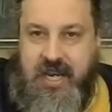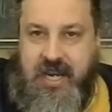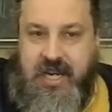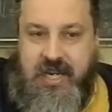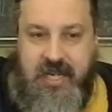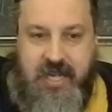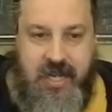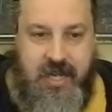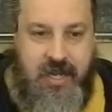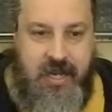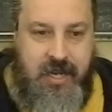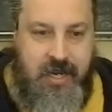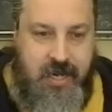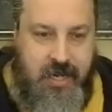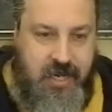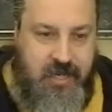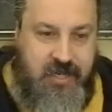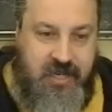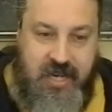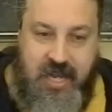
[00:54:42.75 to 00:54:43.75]
India
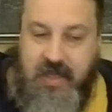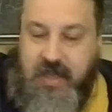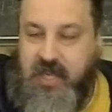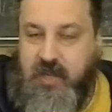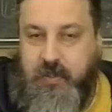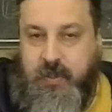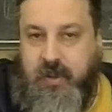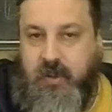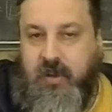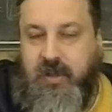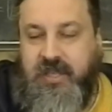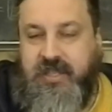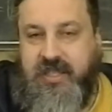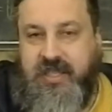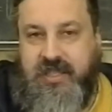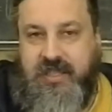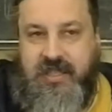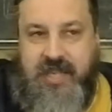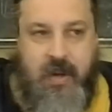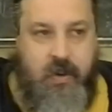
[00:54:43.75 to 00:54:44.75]
is, again, this
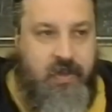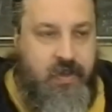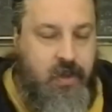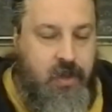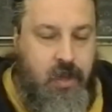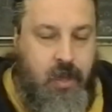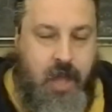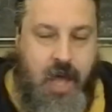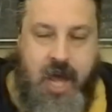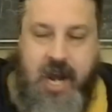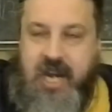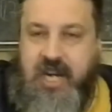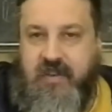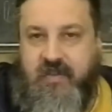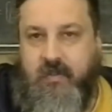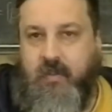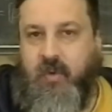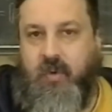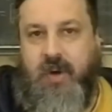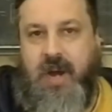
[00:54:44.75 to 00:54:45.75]
pluralistic society with a lot of
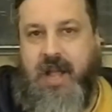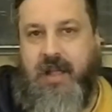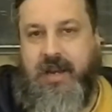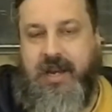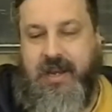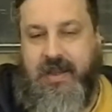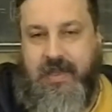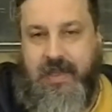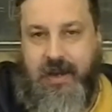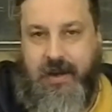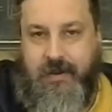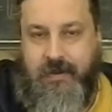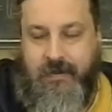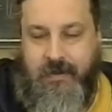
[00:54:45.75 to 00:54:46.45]
different morality in there.